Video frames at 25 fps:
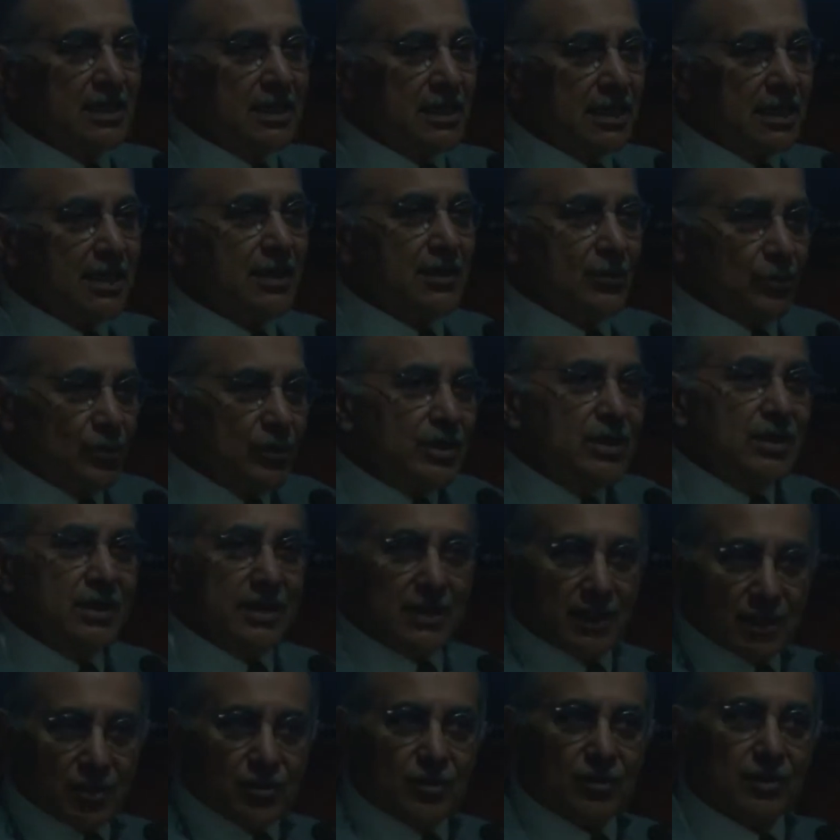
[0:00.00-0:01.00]
a
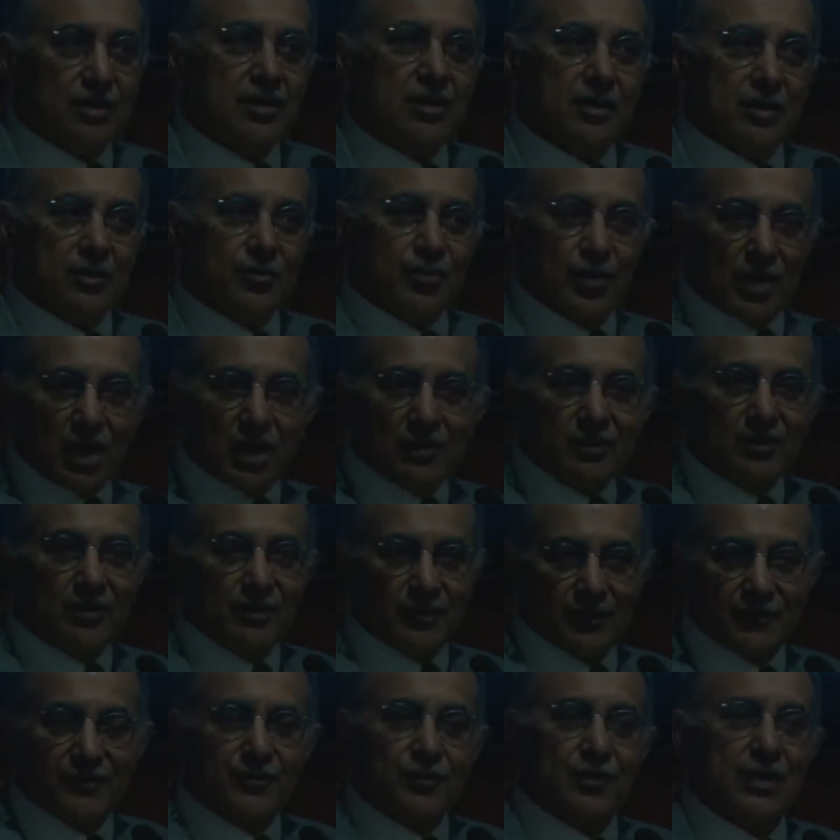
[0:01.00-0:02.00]
really problem
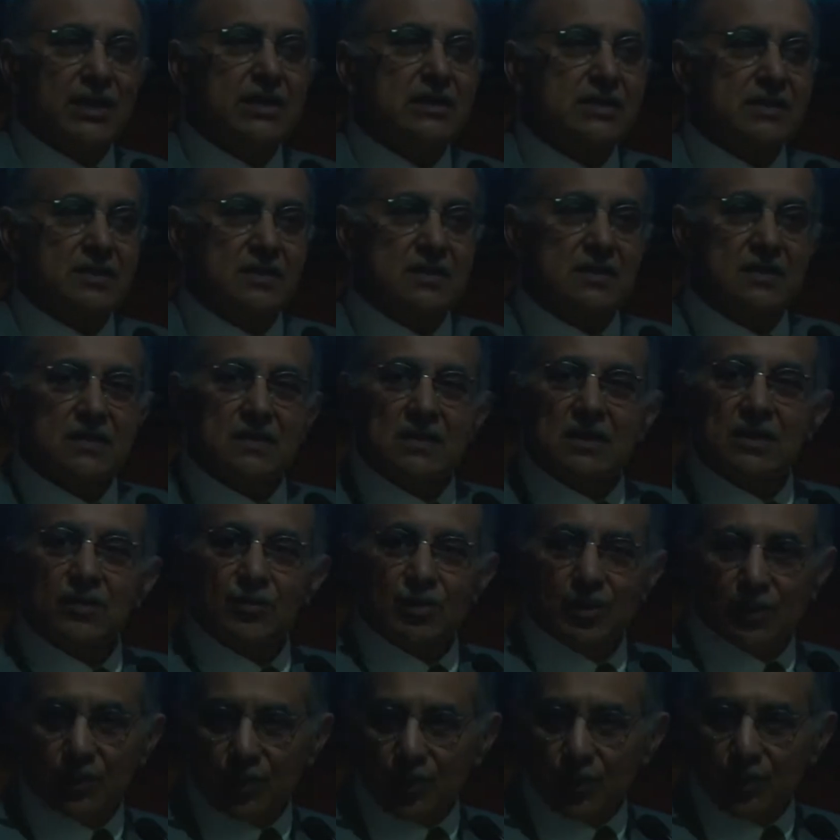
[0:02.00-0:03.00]
of crisis
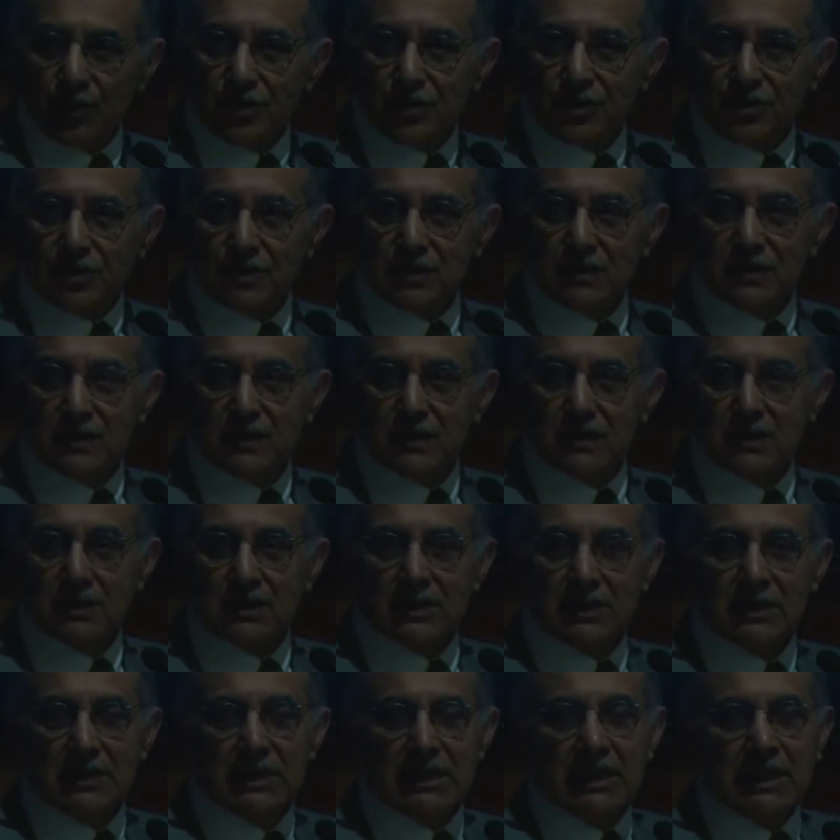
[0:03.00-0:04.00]
proportions.
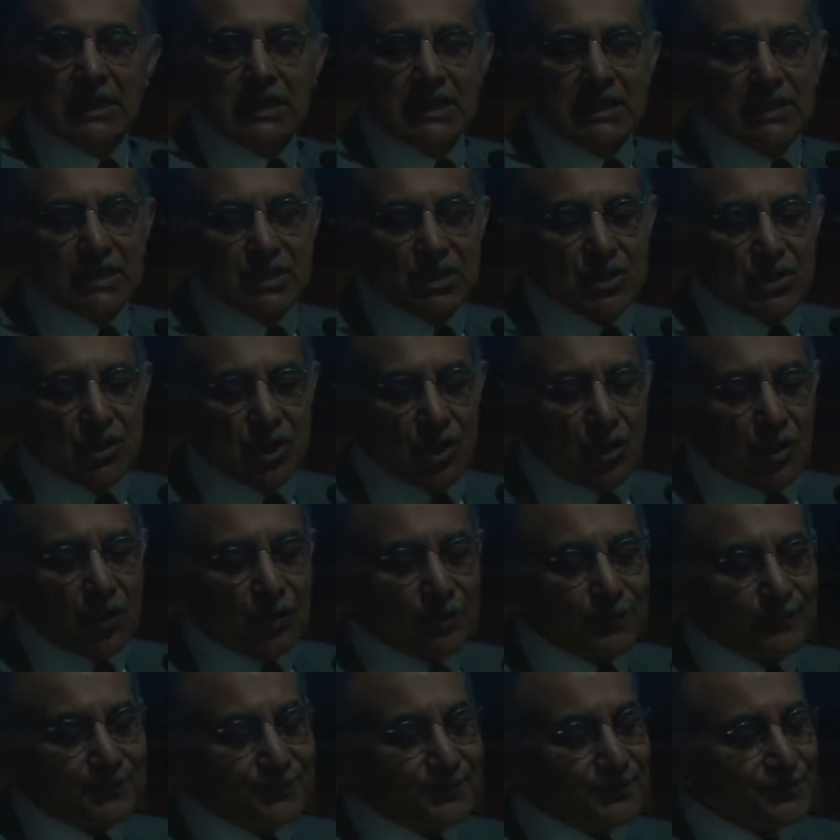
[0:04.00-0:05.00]
So
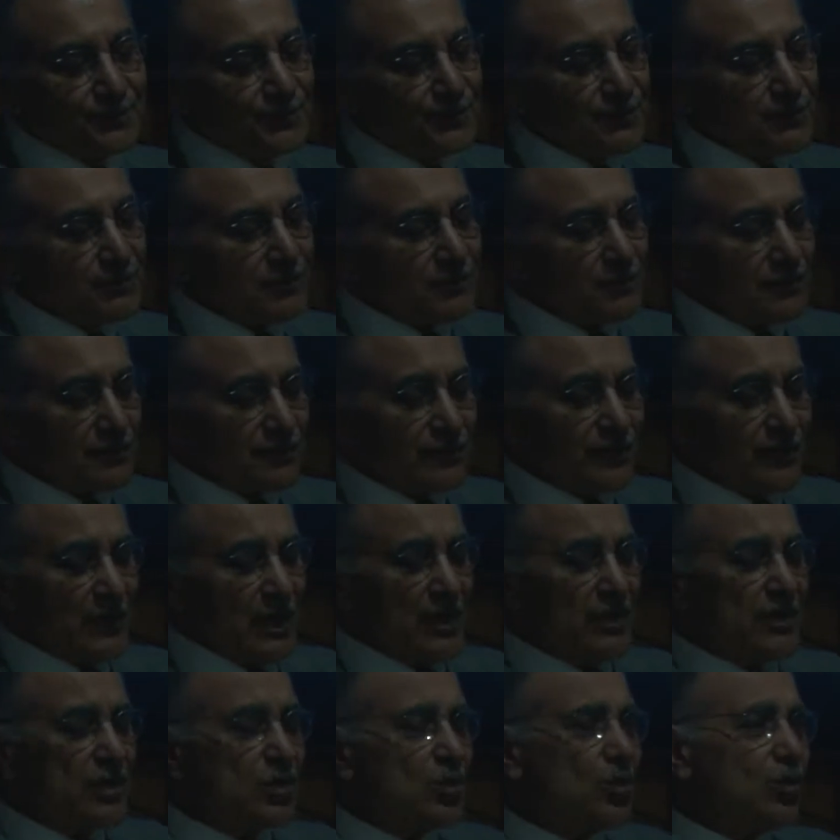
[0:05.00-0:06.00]

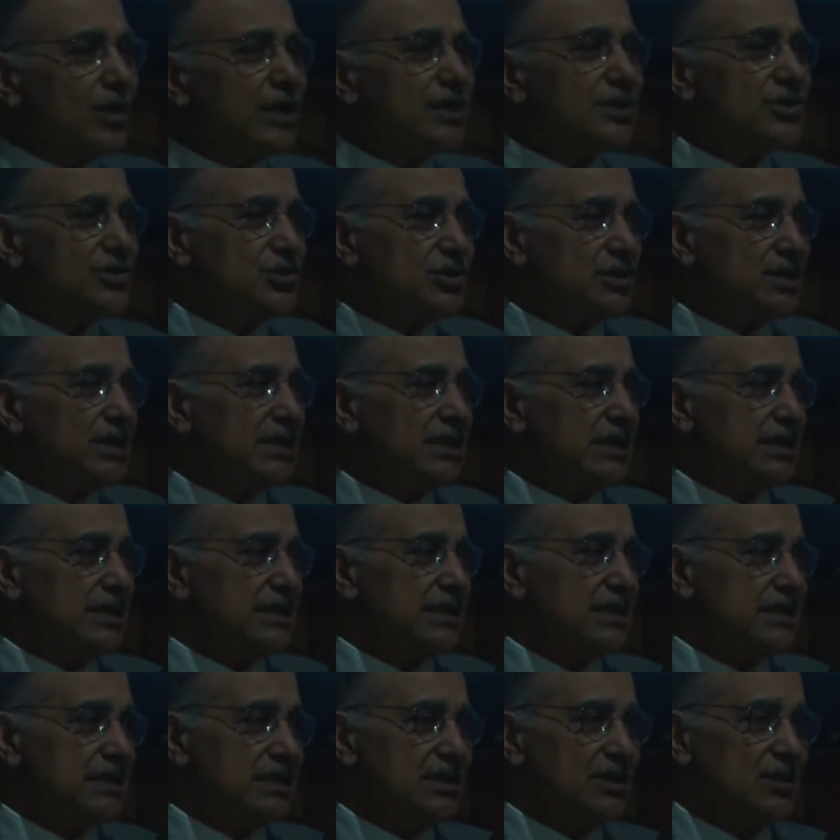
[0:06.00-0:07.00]
the question
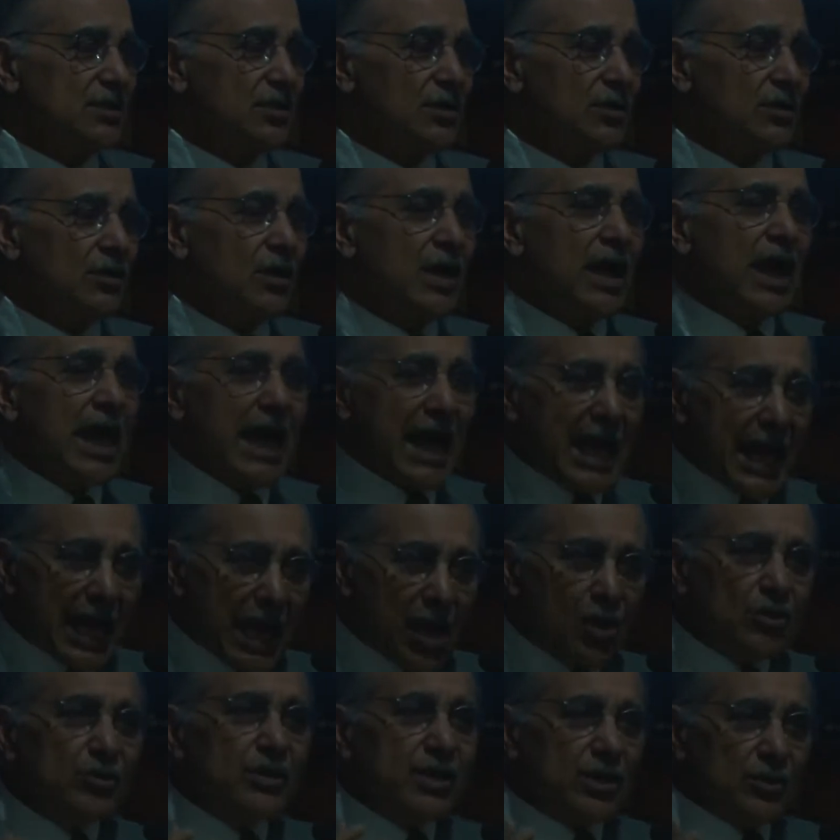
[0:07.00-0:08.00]
is,
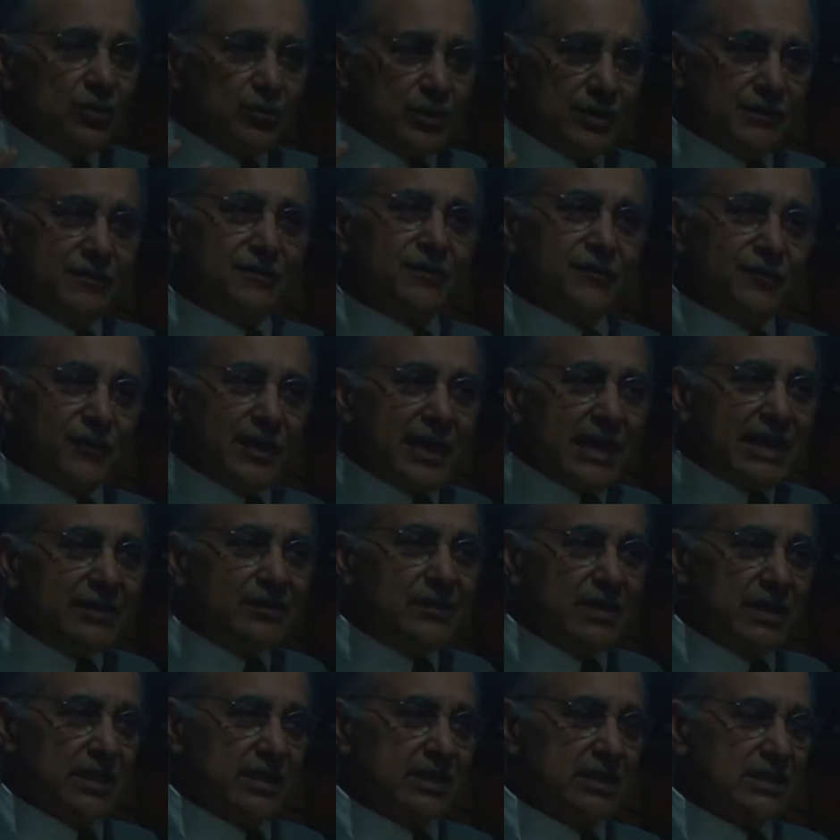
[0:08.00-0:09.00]
how can we
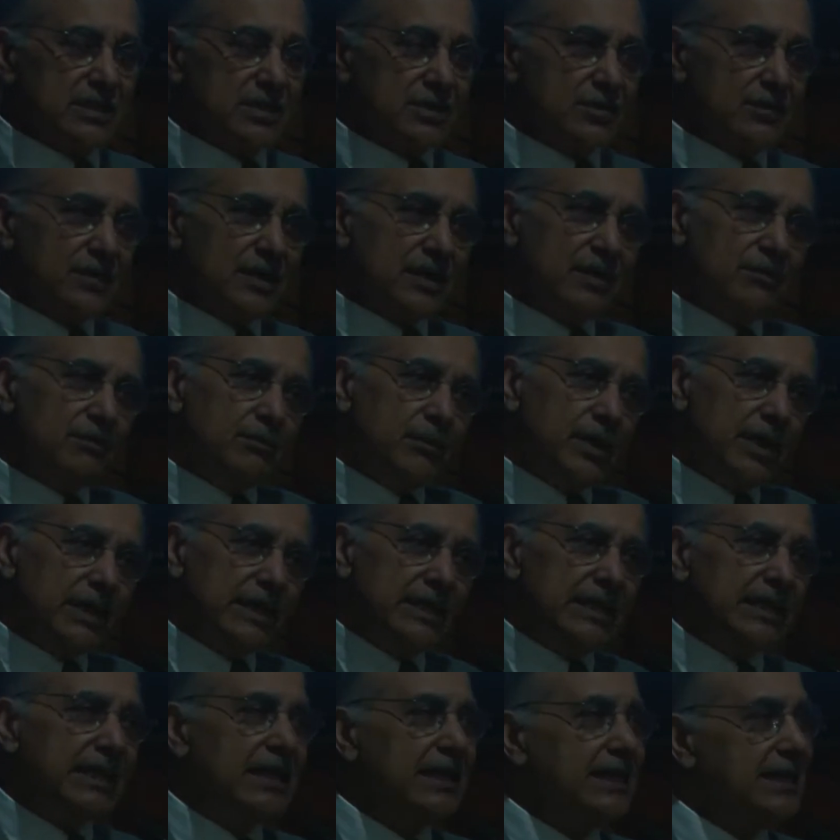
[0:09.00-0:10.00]
frame this so that
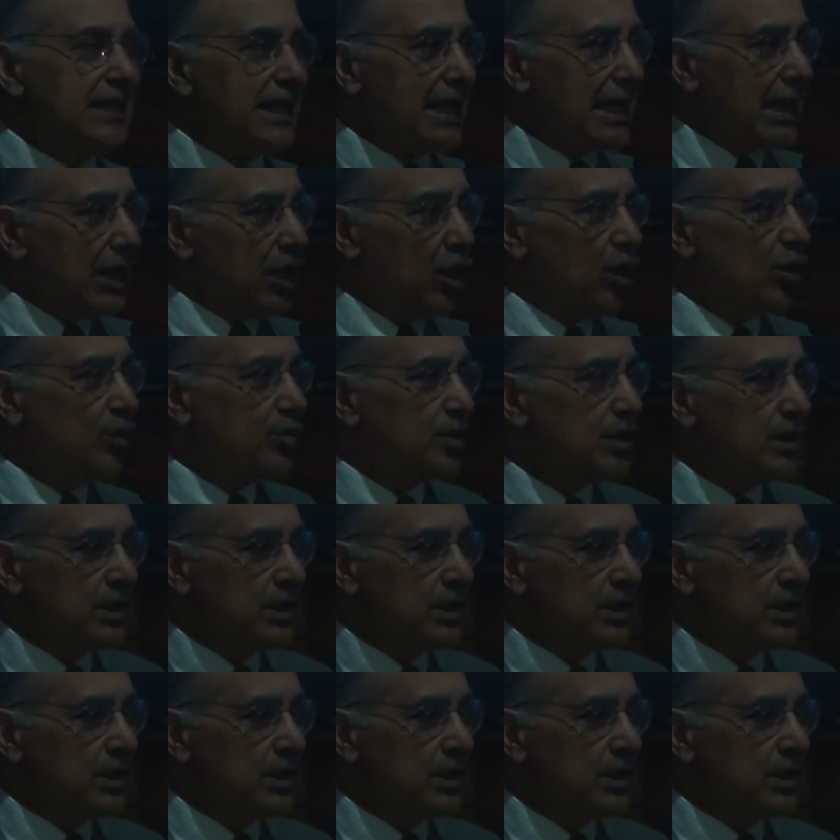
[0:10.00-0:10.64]
money can help?